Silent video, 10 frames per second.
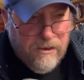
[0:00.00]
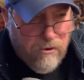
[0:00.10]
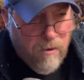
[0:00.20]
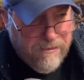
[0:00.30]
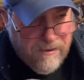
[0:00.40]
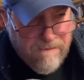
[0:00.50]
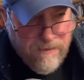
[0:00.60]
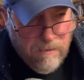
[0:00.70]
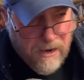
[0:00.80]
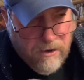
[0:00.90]
Interesting
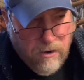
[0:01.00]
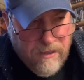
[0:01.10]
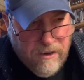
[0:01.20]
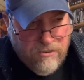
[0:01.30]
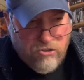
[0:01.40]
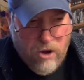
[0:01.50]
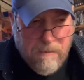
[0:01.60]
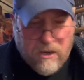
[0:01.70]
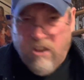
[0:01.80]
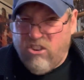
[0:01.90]
filmmaker that is John
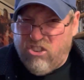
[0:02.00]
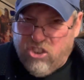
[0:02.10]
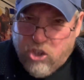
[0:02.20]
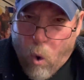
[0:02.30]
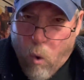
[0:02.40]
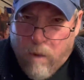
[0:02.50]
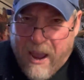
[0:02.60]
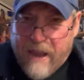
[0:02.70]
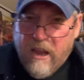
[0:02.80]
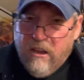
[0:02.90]
McNaughton. The score,
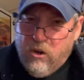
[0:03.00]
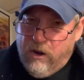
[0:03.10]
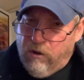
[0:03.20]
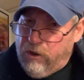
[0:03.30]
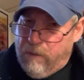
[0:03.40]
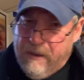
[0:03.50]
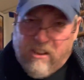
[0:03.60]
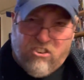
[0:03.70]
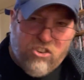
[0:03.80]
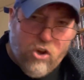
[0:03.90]
man, you hear a little bit,
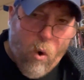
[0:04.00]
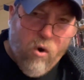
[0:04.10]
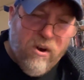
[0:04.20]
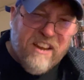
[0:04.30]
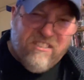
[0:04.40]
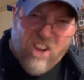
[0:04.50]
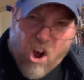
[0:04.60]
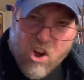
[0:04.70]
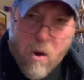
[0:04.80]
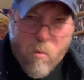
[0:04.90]
the score is
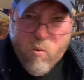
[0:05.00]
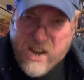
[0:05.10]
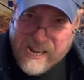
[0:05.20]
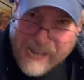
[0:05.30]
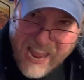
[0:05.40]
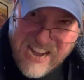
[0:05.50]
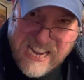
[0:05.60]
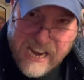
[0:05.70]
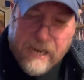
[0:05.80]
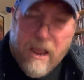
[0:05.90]

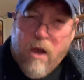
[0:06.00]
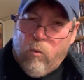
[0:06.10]
unrelenting.